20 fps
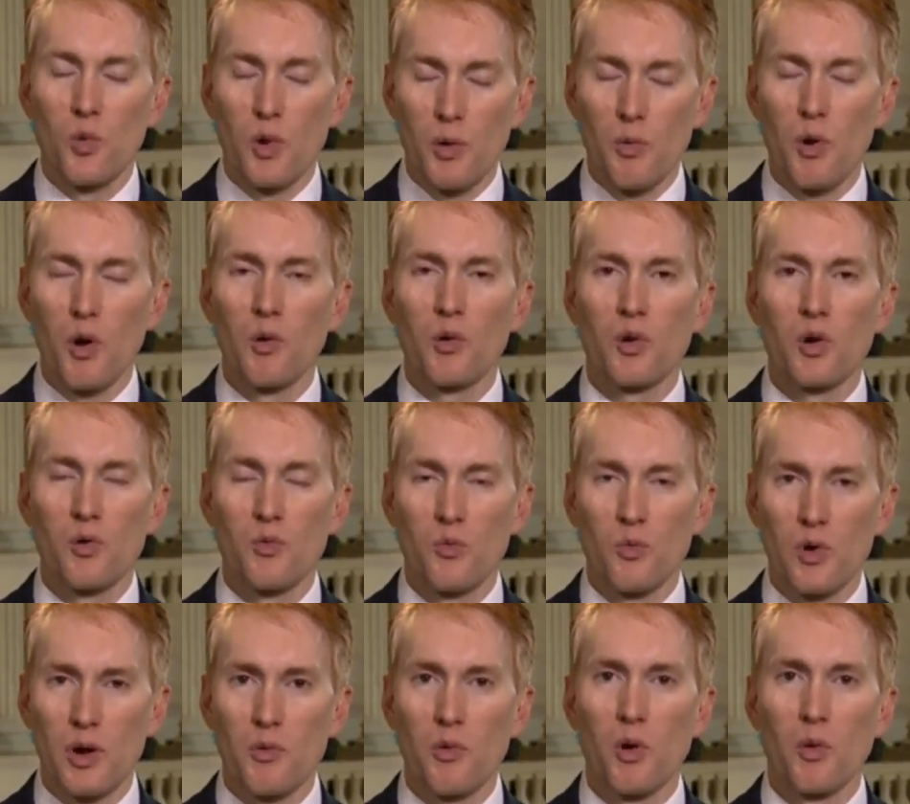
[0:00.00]
We
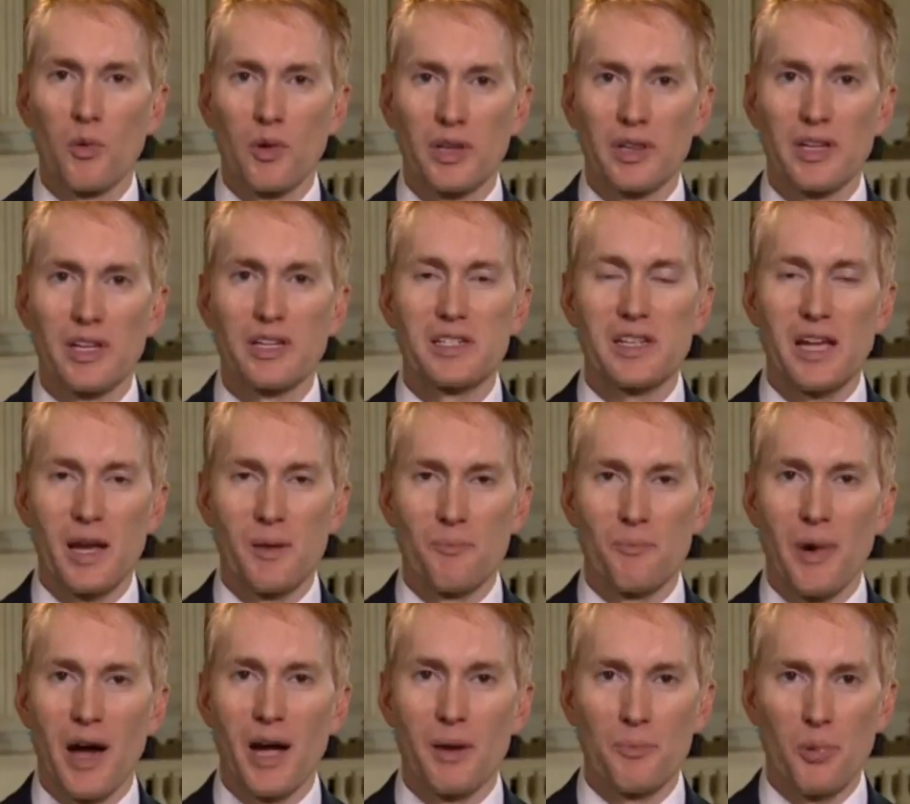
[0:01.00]
will release
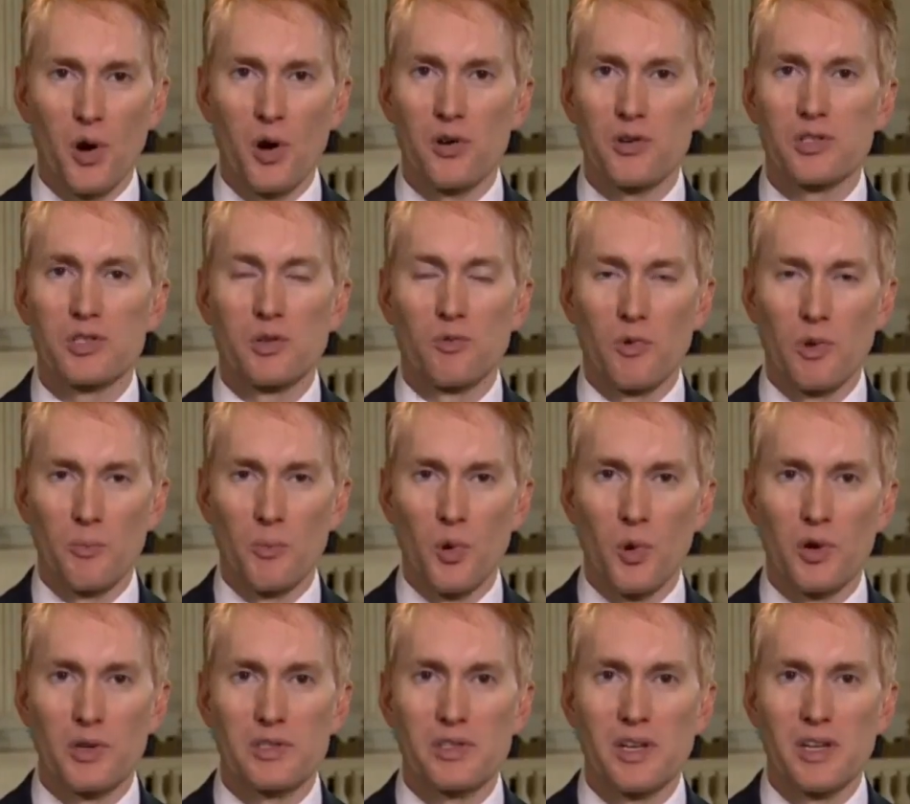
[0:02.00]
a bipartisan
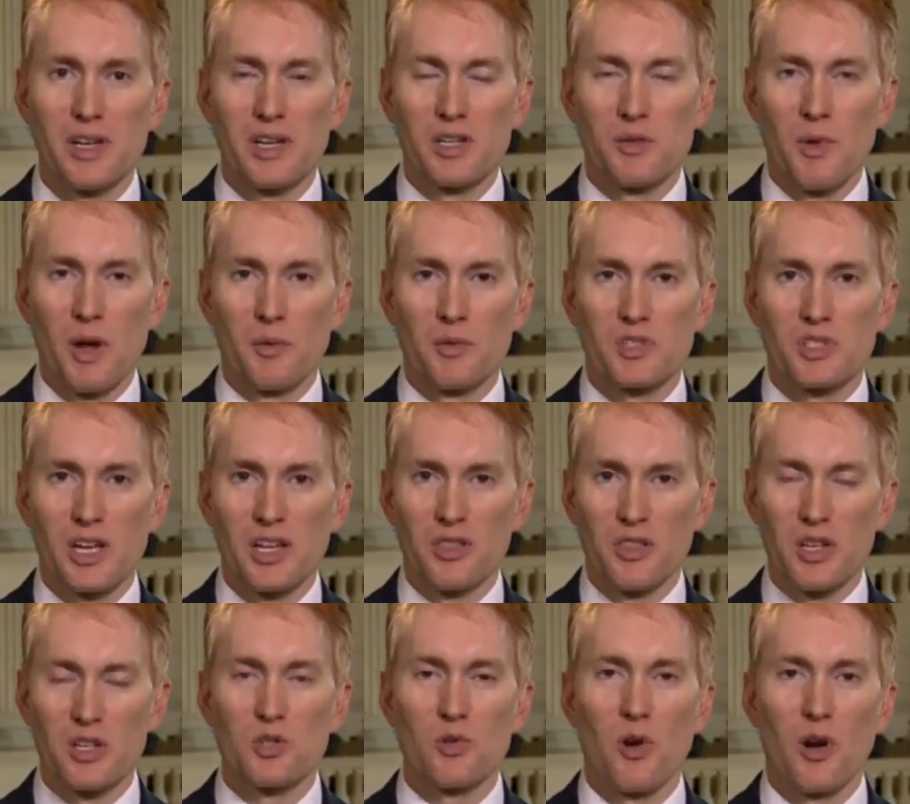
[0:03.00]
report to be able to
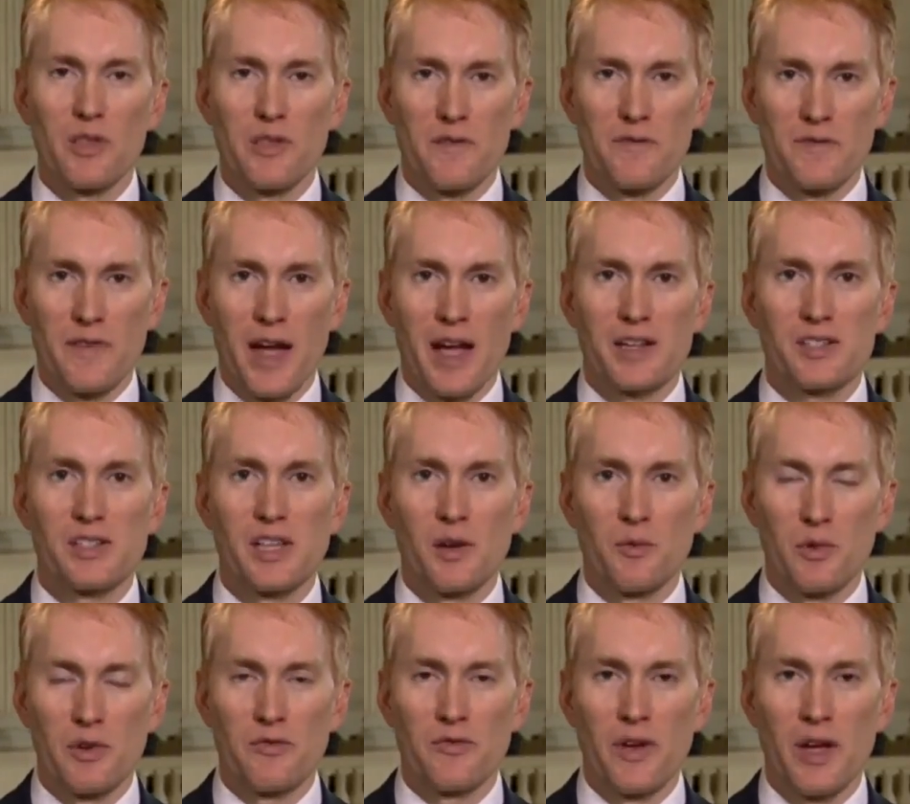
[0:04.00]
say these are all the facts
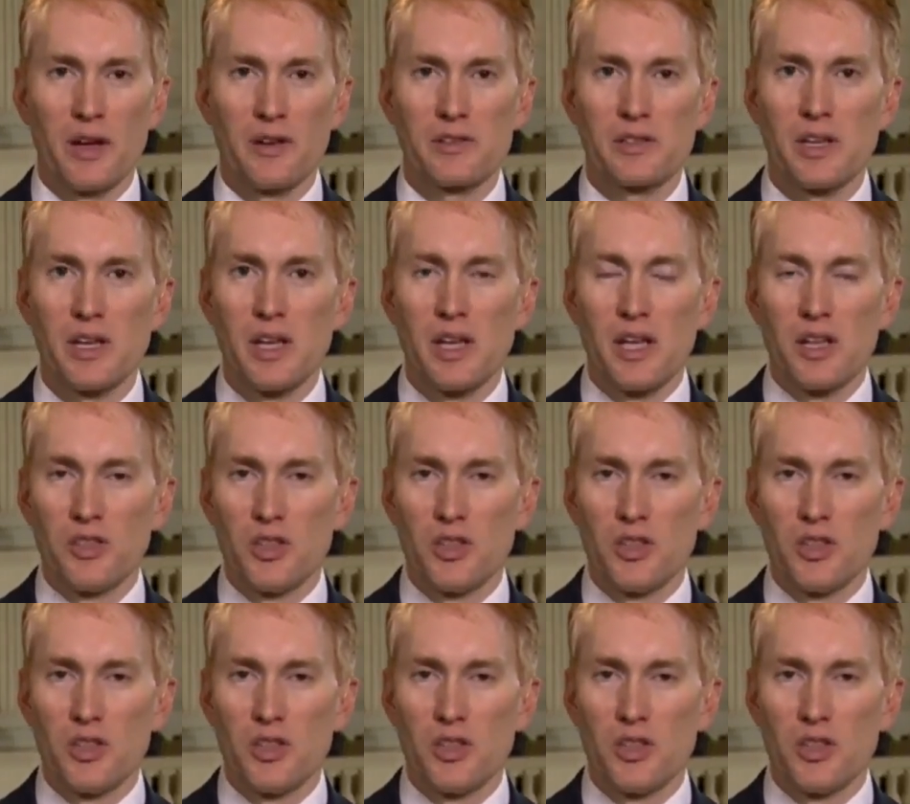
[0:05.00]
that we found.